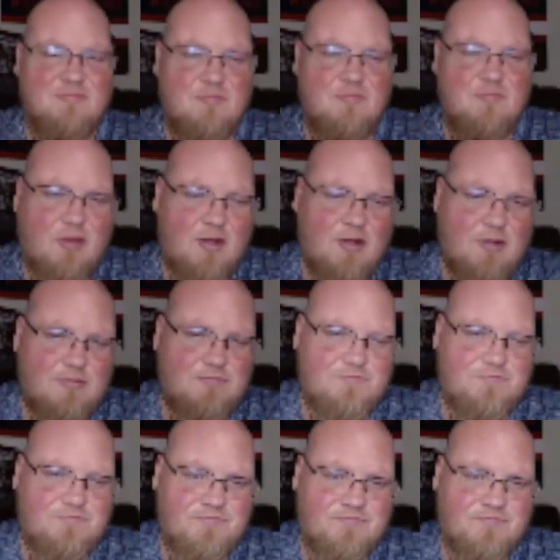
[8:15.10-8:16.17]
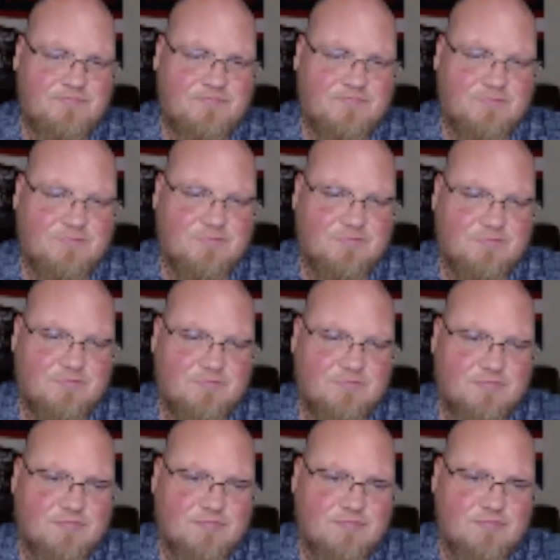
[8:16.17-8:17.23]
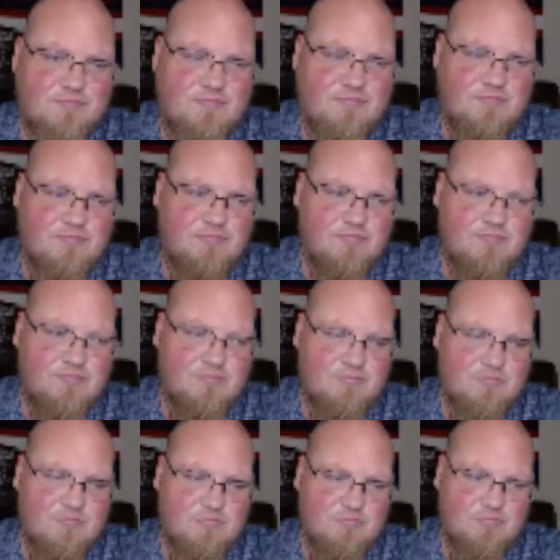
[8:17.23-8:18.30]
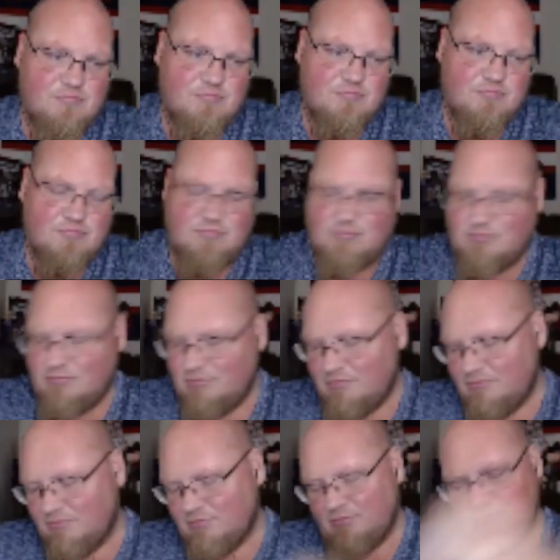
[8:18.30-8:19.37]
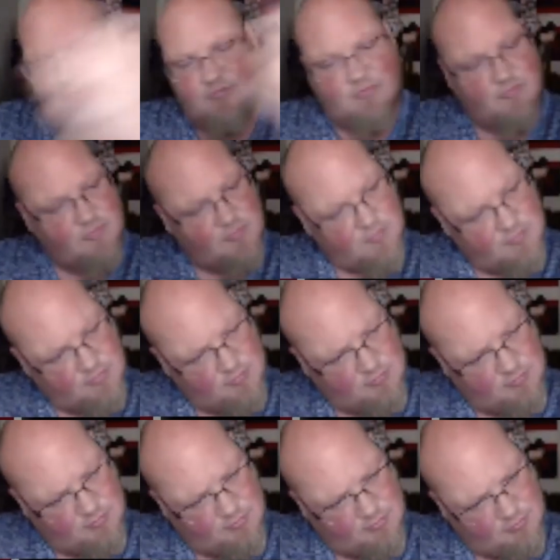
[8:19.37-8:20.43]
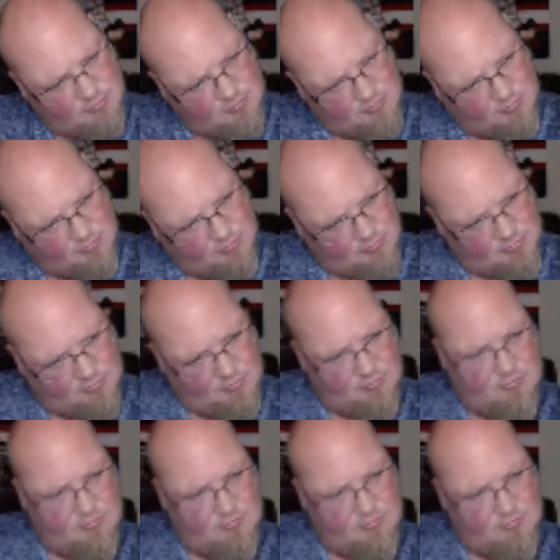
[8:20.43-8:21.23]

(not speaking)